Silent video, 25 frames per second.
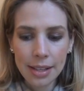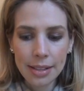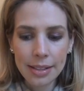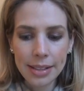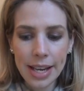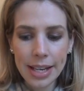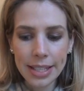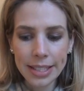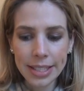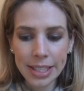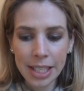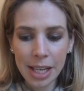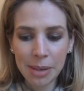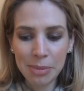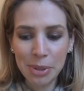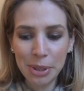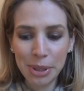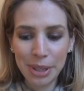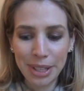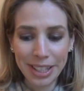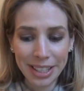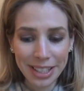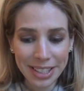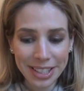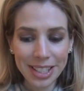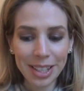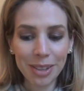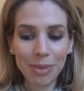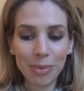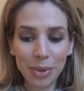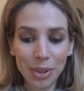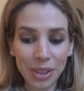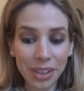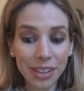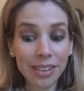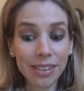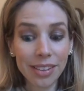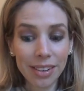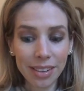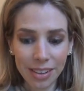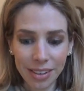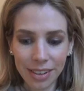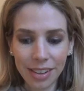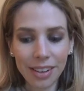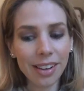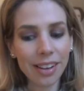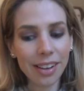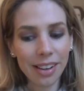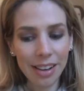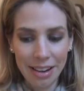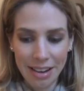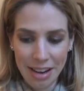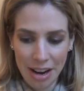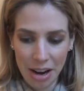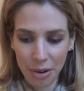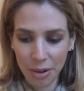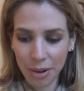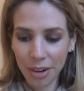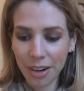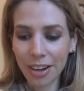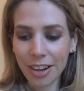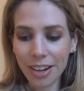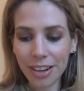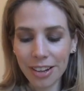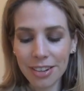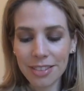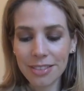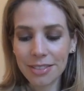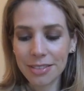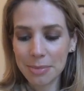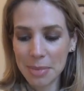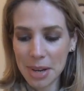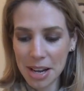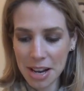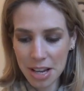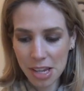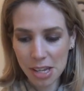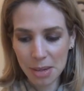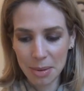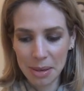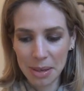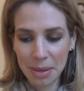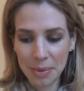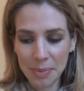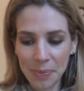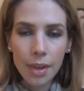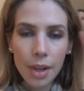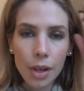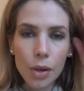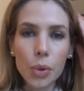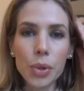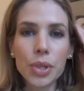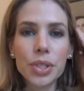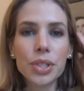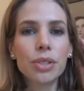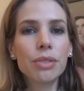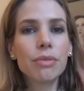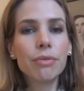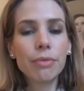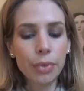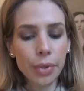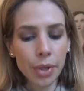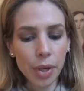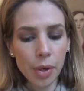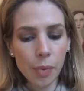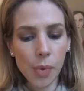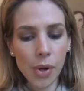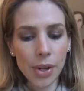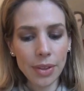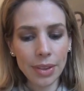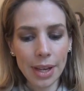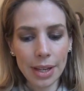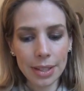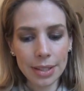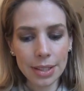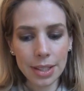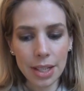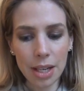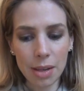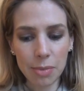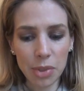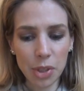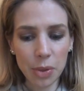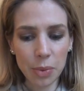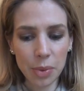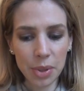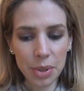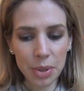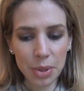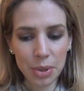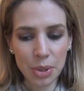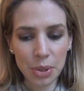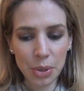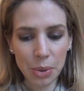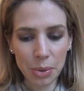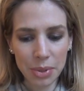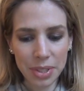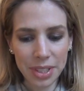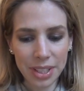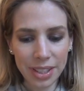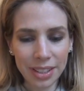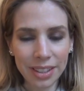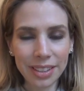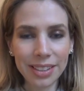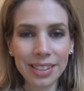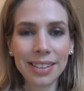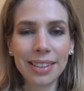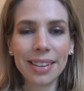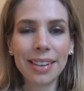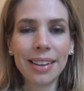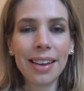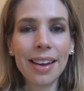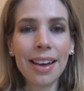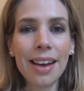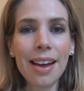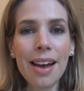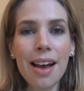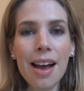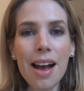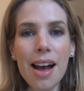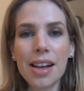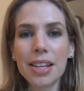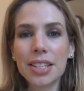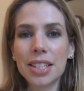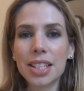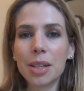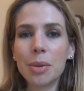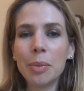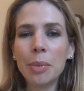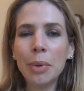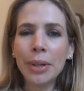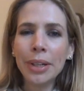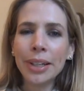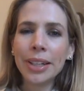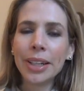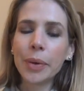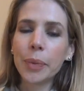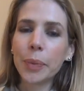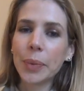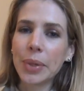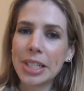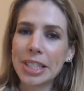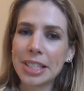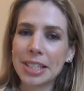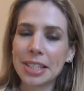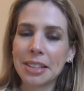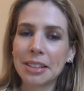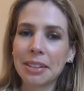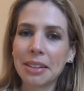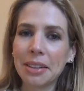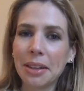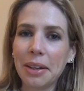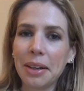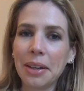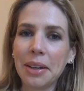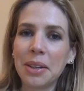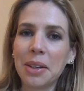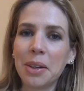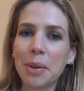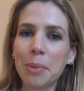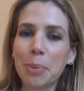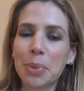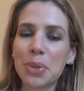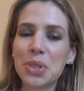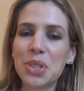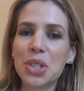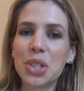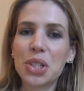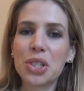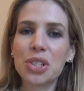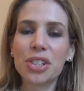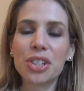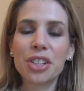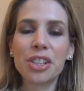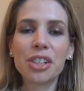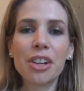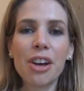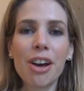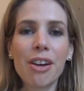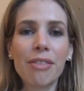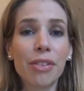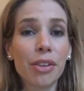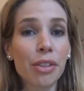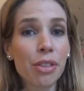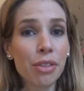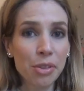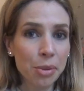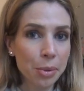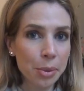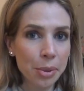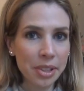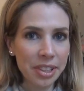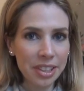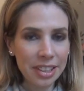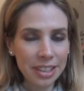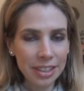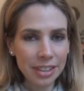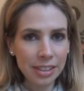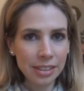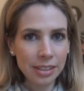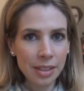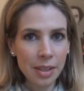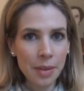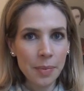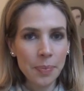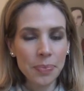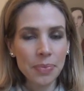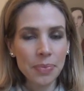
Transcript: Last time you kissed someone, an hour ago, my husband. Question 41, last time you were insulted. Someone recently in a position of authority